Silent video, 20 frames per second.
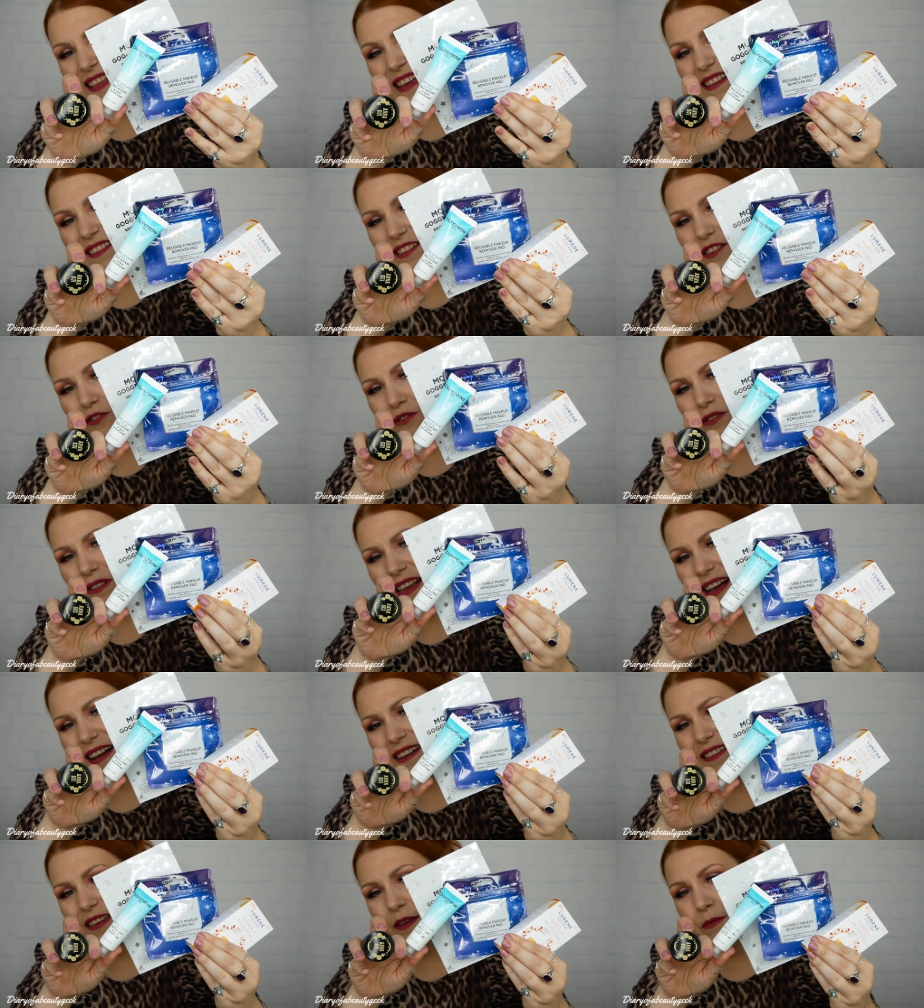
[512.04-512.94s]
So these are all
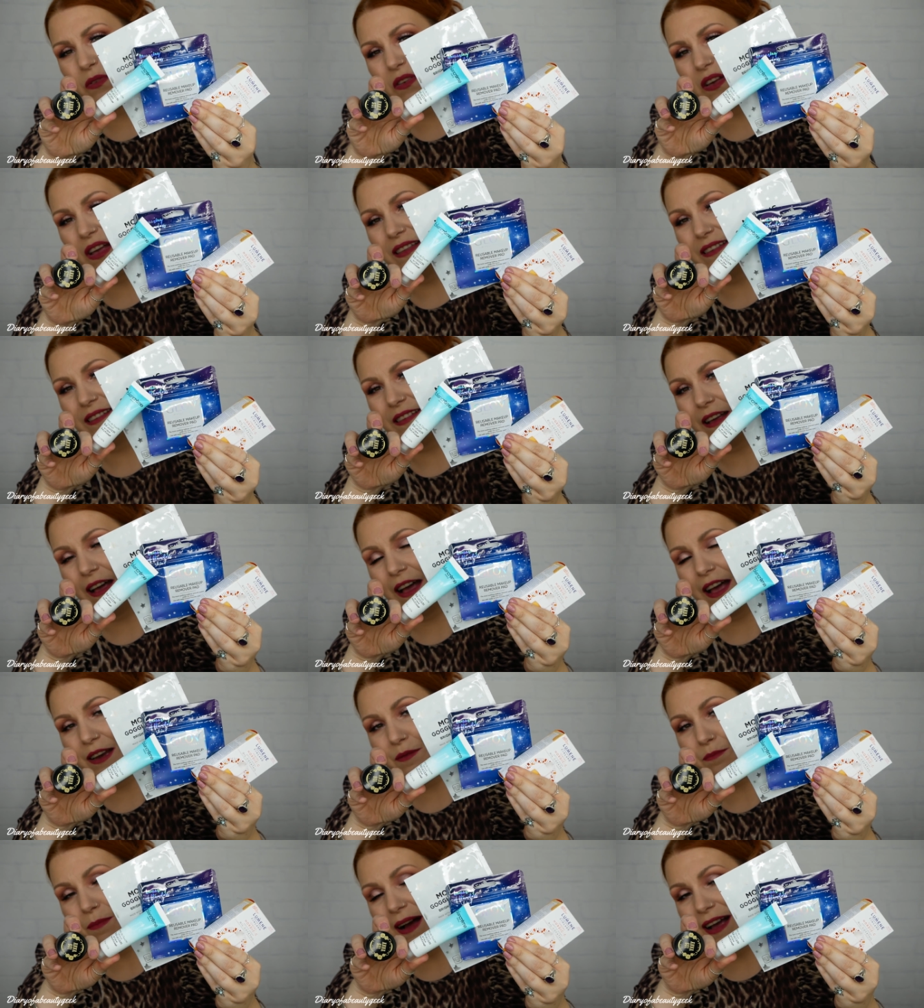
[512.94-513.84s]
the items
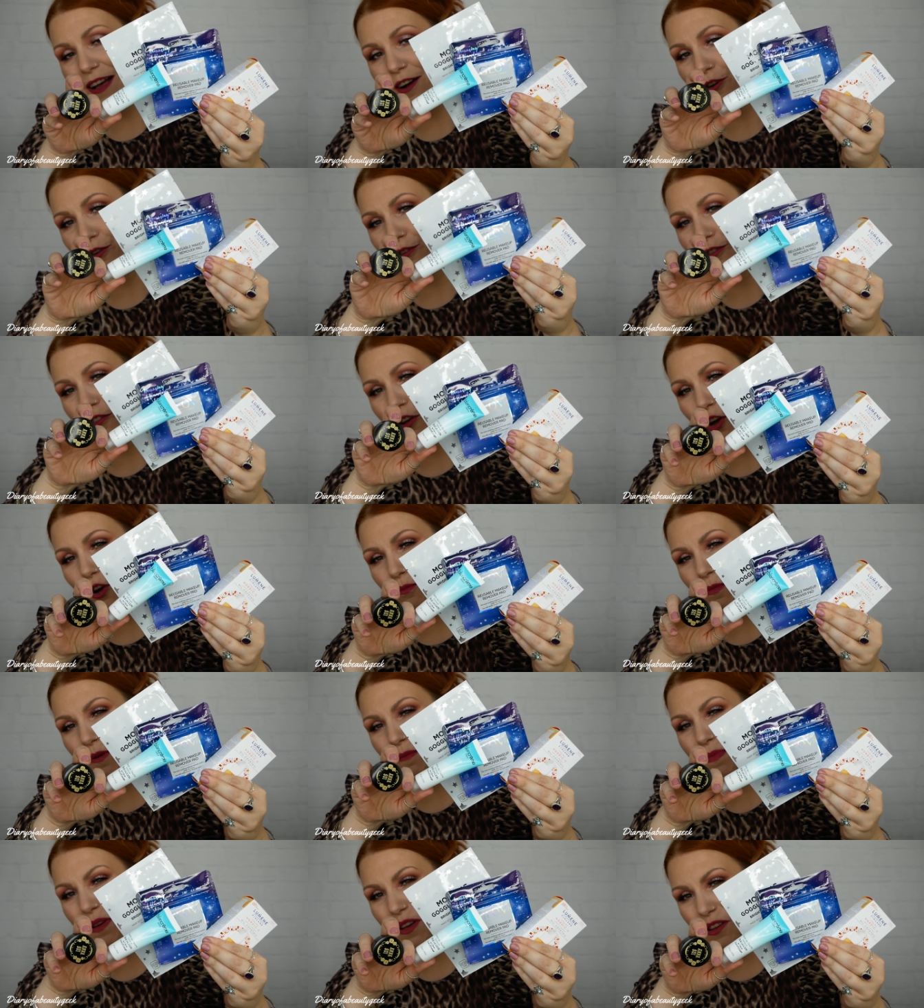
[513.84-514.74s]
inside my
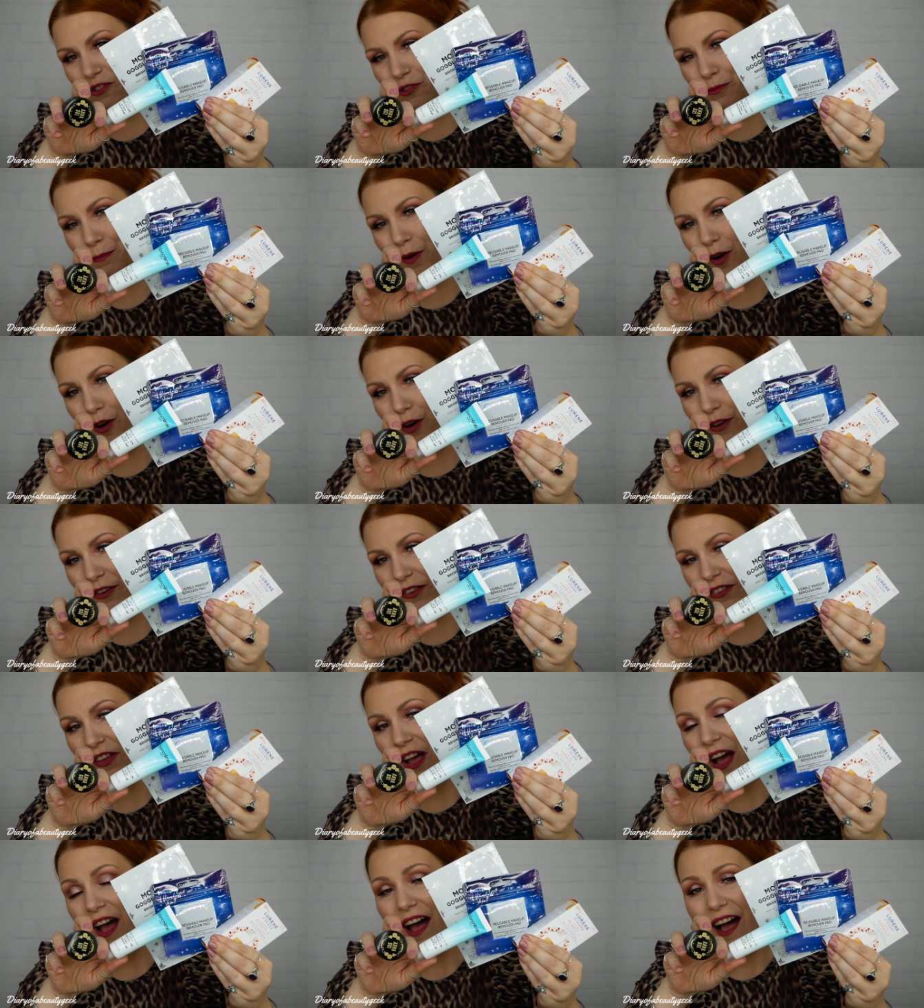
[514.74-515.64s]
October
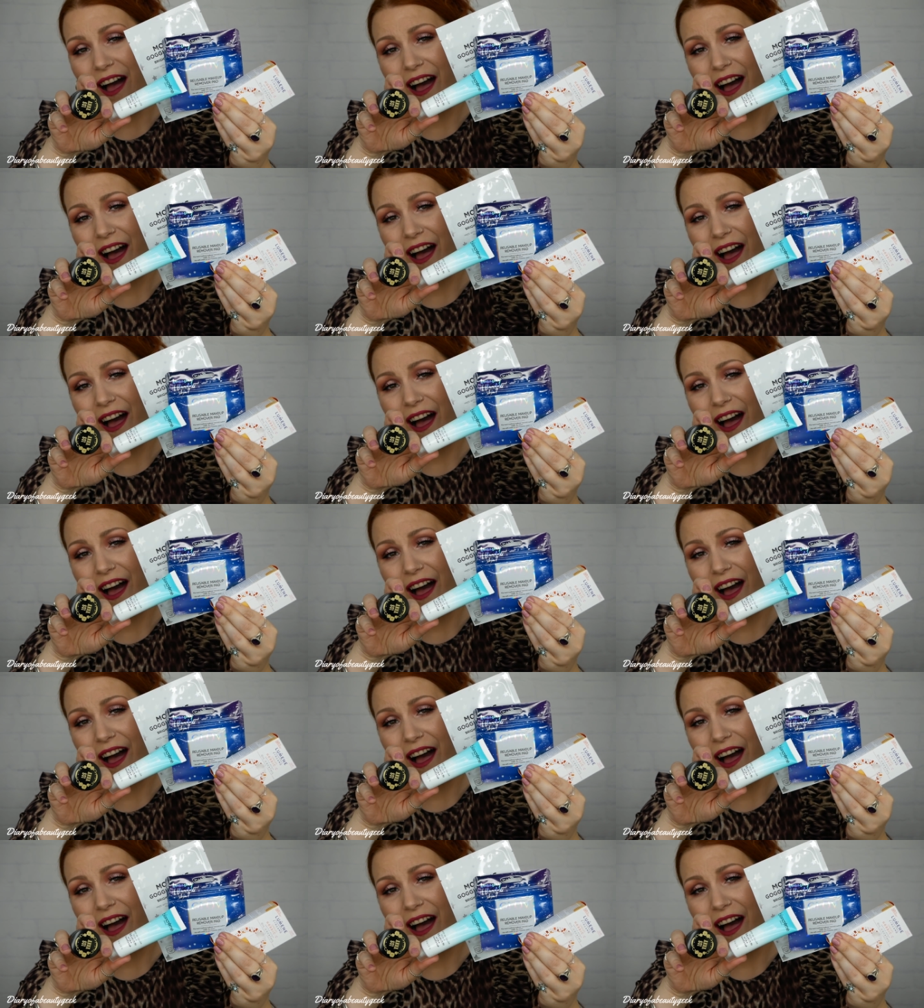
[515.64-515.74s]
Birchbox.